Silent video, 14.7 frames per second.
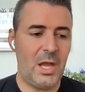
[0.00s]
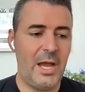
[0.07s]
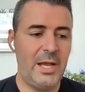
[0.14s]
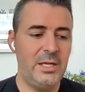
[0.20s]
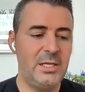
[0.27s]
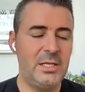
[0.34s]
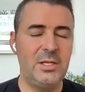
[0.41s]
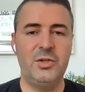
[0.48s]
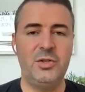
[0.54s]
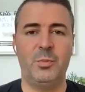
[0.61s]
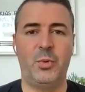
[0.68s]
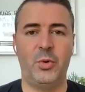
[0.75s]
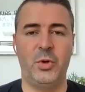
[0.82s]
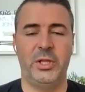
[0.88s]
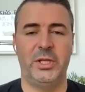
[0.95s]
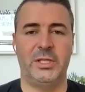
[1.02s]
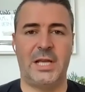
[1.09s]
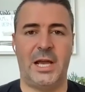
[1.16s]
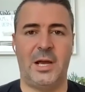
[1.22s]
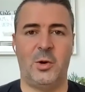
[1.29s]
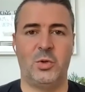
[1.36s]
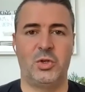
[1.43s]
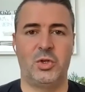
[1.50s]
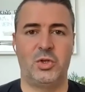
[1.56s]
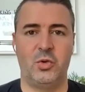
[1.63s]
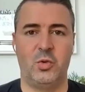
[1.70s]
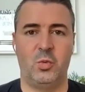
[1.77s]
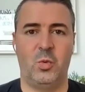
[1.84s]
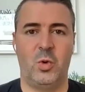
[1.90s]
I needed to boil it down
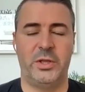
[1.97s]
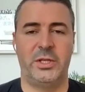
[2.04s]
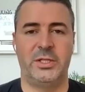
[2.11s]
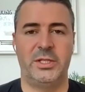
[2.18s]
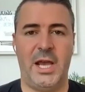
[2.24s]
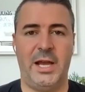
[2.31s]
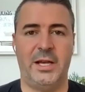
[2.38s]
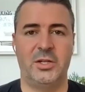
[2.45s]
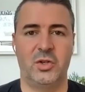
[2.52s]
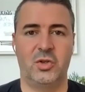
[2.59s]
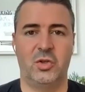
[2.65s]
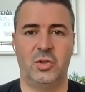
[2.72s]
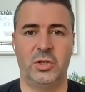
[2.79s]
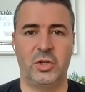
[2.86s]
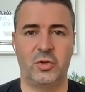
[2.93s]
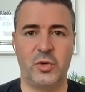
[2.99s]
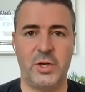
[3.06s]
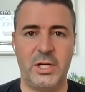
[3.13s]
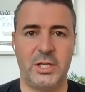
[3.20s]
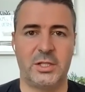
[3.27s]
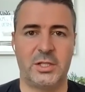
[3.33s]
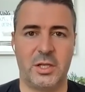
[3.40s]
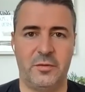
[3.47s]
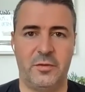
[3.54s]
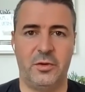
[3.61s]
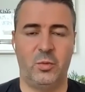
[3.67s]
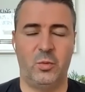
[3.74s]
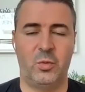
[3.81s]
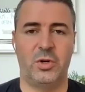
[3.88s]
to what the technical ingredients of
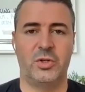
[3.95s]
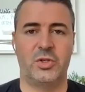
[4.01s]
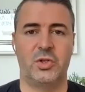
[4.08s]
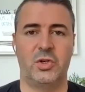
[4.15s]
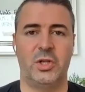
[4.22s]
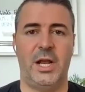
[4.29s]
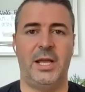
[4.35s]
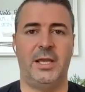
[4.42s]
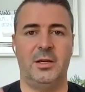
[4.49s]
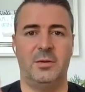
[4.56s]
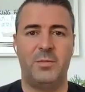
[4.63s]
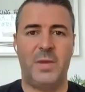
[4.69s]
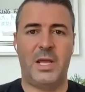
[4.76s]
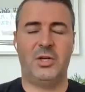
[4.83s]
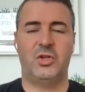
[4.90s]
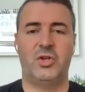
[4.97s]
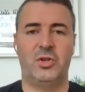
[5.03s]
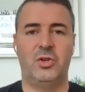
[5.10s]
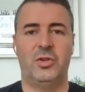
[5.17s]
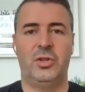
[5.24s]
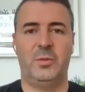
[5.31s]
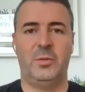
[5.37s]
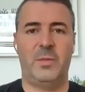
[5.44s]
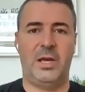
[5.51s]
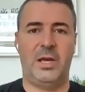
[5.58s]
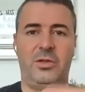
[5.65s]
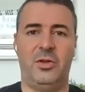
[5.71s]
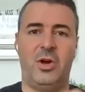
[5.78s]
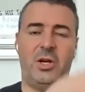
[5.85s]
it were so that I could make sure that
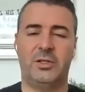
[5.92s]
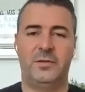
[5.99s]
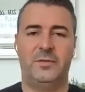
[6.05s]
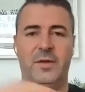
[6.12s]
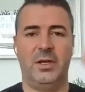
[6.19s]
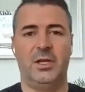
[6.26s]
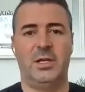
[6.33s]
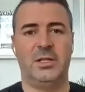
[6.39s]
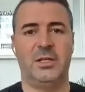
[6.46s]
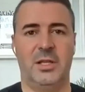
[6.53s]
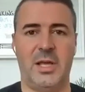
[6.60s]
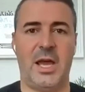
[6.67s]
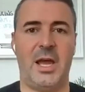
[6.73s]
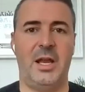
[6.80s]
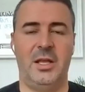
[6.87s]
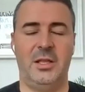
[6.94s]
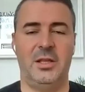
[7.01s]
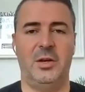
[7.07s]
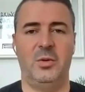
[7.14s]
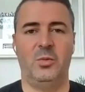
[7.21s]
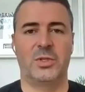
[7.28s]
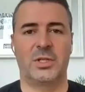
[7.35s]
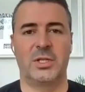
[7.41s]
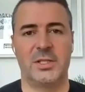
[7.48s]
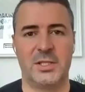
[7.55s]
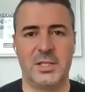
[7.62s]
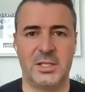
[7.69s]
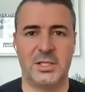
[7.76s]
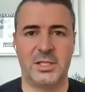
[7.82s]
thoughts fit into that and then it was
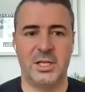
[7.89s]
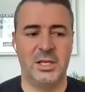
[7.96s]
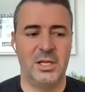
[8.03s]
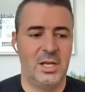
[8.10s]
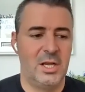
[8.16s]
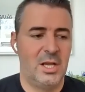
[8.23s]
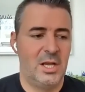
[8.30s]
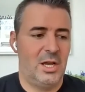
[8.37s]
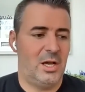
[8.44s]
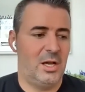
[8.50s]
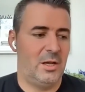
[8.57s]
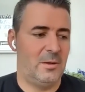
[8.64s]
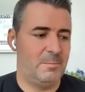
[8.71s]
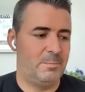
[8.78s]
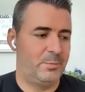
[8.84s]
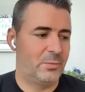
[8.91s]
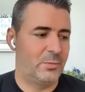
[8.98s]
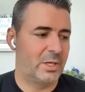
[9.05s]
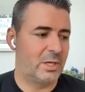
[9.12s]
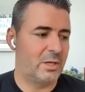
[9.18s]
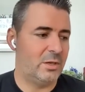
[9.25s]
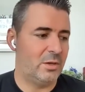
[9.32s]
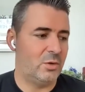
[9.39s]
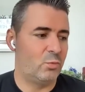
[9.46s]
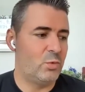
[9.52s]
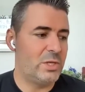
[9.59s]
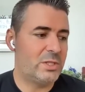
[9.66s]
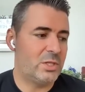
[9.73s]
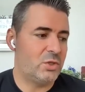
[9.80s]
consistent. Um, like a, a
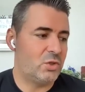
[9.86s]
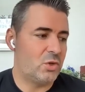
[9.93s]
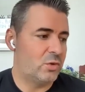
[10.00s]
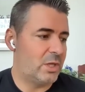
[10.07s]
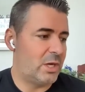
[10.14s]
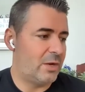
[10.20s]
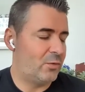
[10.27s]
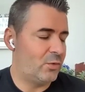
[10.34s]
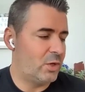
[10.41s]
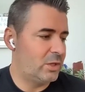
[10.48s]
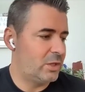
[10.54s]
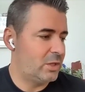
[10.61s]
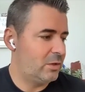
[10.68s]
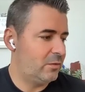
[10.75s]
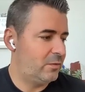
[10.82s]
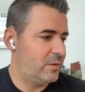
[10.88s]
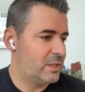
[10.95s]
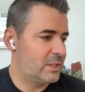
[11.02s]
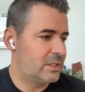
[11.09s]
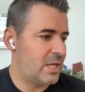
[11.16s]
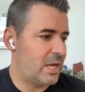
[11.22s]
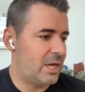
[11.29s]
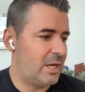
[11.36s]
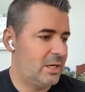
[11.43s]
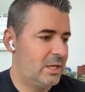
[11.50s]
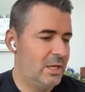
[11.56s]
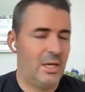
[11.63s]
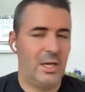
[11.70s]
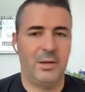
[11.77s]
recent joke that I've written that fits that.
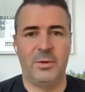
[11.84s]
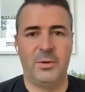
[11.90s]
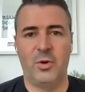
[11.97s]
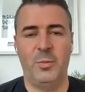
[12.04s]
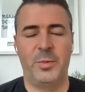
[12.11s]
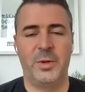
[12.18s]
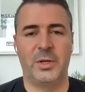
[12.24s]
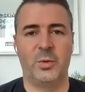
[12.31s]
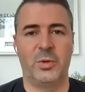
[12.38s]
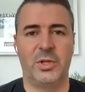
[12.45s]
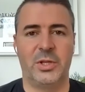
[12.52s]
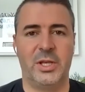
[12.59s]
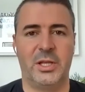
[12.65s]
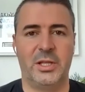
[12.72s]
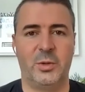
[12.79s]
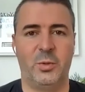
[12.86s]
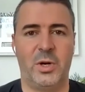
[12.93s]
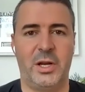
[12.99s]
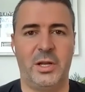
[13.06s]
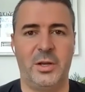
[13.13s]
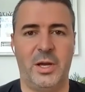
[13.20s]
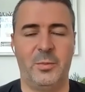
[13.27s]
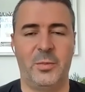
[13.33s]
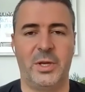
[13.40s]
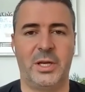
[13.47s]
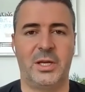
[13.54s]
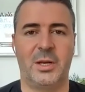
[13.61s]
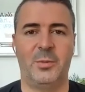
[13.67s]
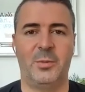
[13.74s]
I've been opening with it lately where I, I'm
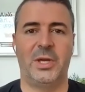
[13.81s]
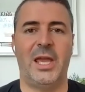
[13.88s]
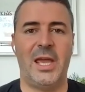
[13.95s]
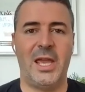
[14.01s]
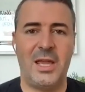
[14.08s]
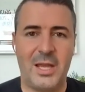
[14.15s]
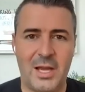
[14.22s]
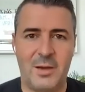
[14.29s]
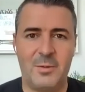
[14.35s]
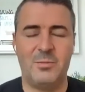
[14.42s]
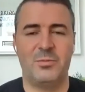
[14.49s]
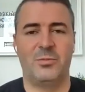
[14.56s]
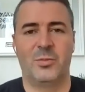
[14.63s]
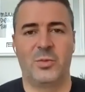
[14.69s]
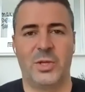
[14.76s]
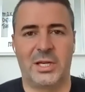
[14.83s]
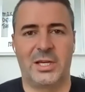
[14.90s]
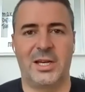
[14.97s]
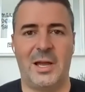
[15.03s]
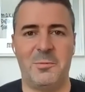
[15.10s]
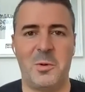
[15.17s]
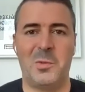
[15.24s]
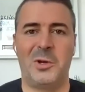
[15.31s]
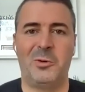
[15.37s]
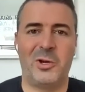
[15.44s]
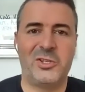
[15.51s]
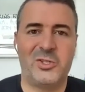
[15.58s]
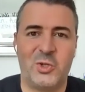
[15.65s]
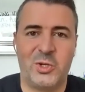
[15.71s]
like, I'm like, hey, I'm like, I'm a
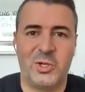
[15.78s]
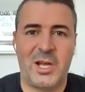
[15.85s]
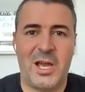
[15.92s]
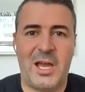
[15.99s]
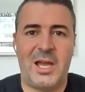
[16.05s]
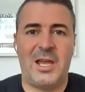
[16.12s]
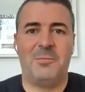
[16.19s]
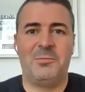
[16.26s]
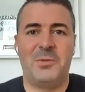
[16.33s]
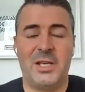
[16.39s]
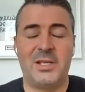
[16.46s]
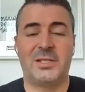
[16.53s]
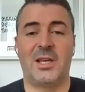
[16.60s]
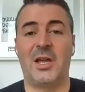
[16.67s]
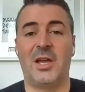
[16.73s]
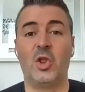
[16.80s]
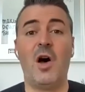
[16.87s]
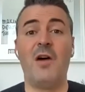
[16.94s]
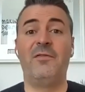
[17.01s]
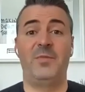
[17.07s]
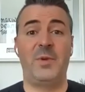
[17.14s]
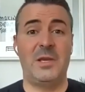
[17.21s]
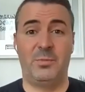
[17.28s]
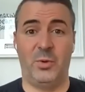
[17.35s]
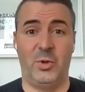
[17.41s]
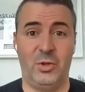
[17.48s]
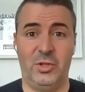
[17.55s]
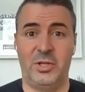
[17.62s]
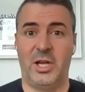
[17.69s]
Midwestern guy. I'm nice. I love
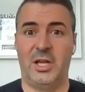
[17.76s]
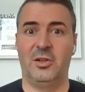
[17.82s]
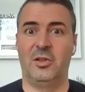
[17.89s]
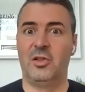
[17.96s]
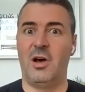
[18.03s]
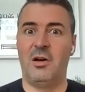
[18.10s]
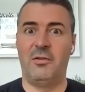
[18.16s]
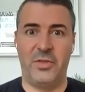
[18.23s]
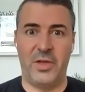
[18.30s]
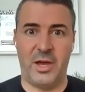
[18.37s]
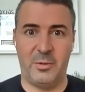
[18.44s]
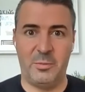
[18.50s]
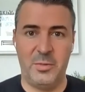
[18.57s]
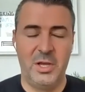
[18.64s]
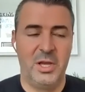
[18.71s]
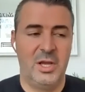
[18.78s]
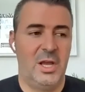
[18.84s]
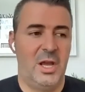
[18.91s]
people. I love them.